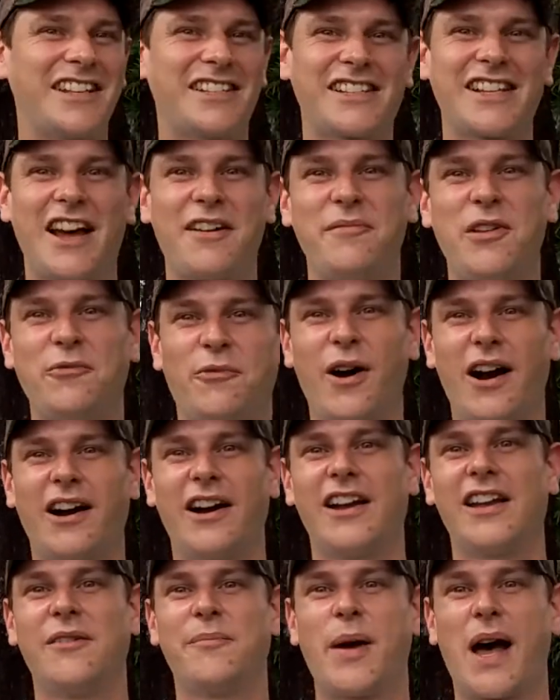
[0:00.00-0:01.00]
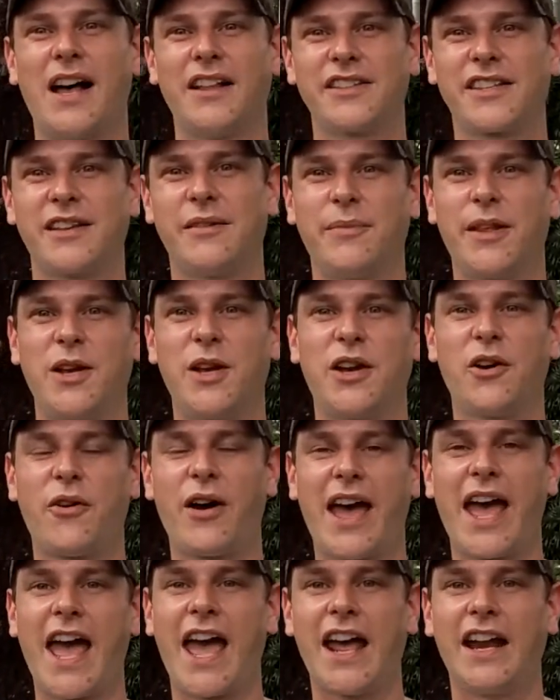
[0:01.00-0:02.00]
Next time you're worrying about something,
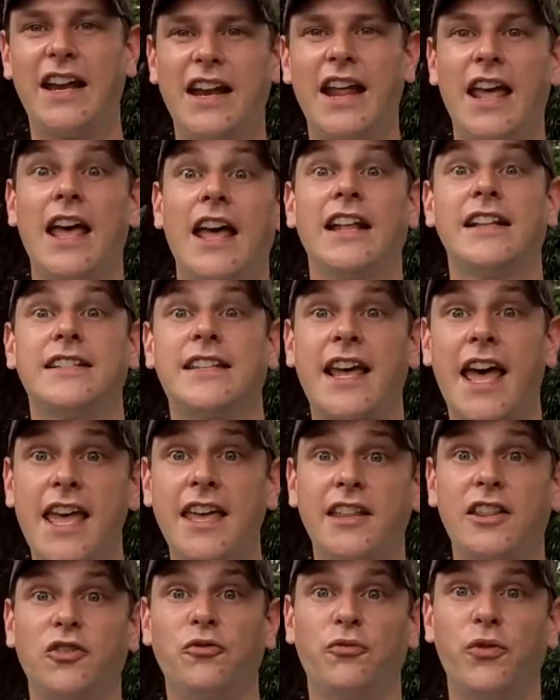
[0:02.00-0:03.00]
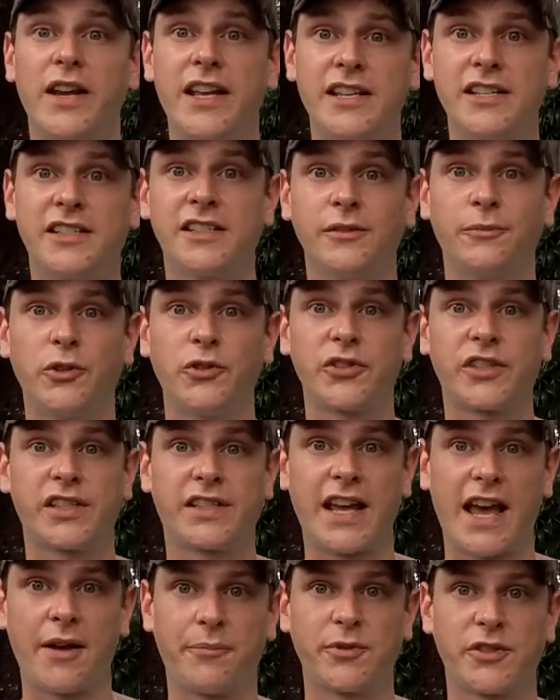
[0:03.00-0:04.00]
go ahead. Take the reasonable
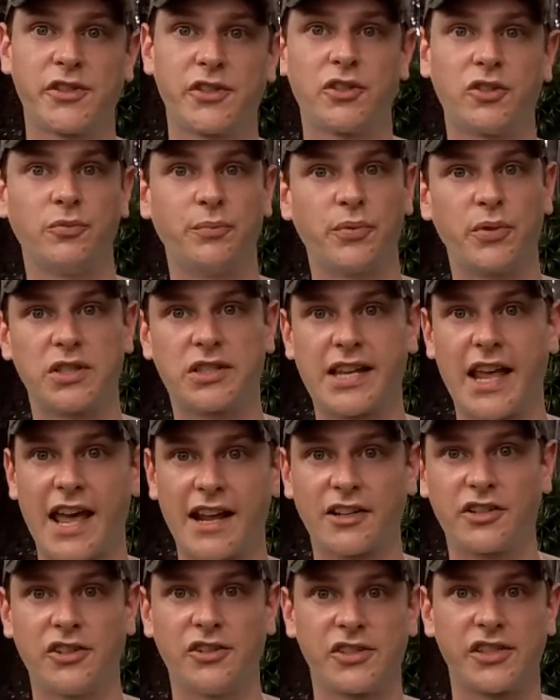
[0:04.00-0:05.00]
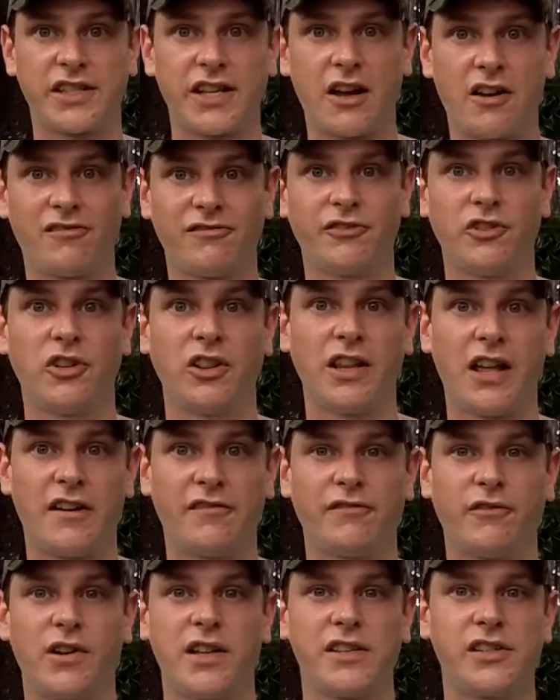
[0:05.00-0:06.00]
steps to protect yourself, your
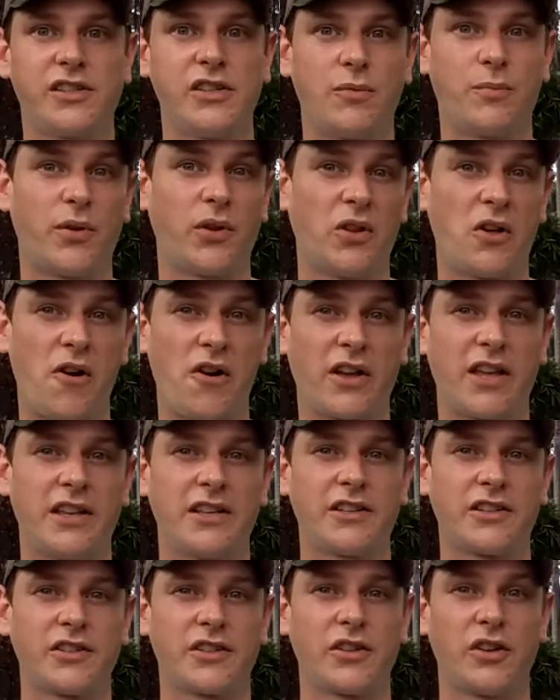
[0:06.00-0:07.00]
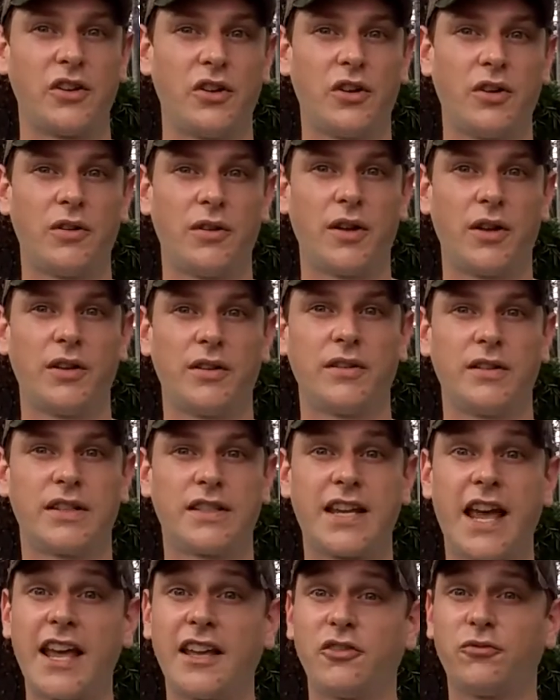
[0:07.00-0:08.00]
loved ones, your belongings.
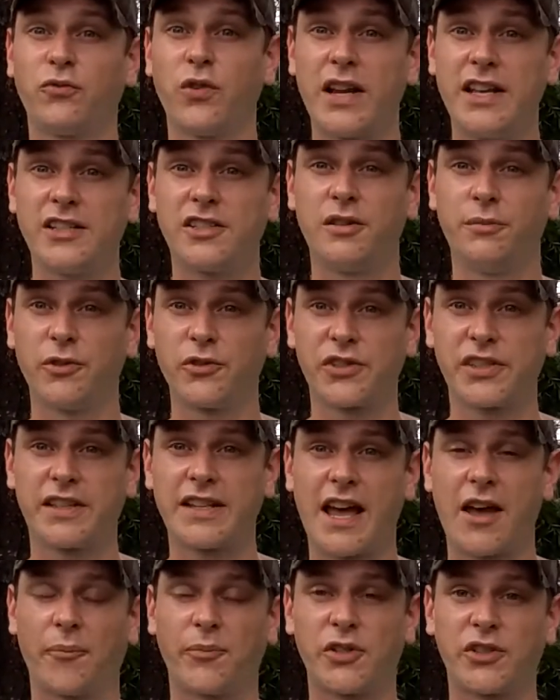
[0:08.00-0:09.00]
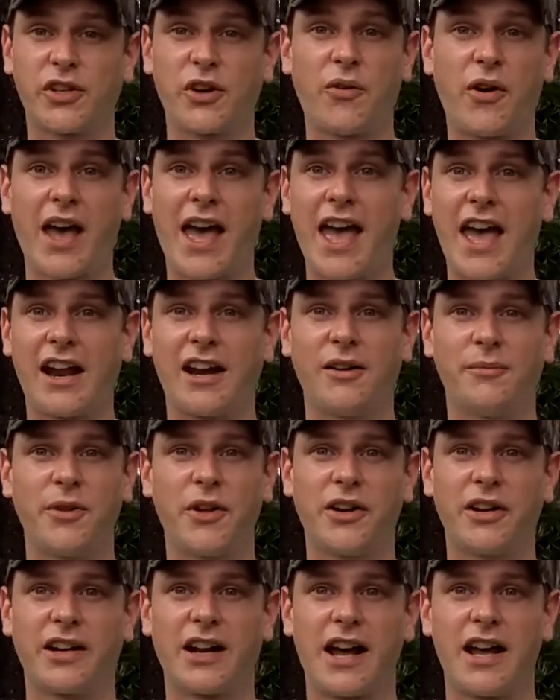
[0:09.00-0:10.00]
Take reasonable steps. Go ahead.
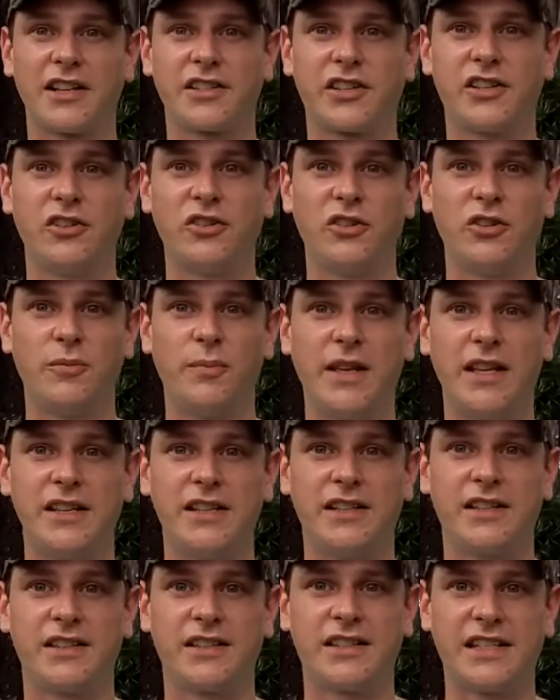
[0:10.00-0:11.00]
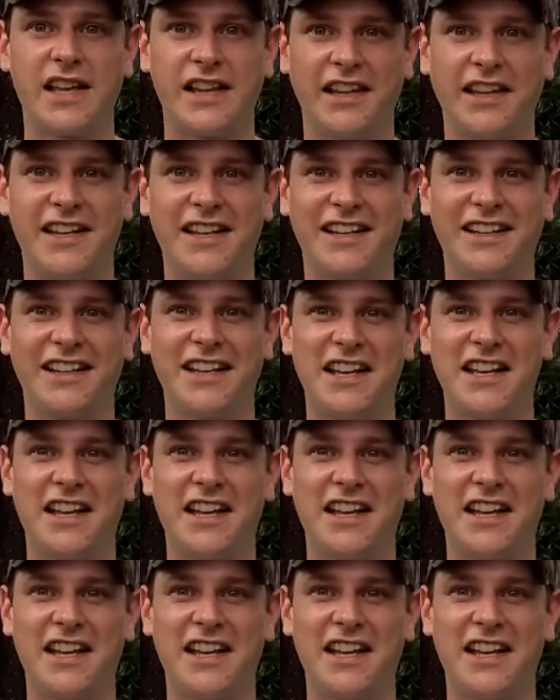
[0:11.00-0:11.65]
I'm not asking you to be silly.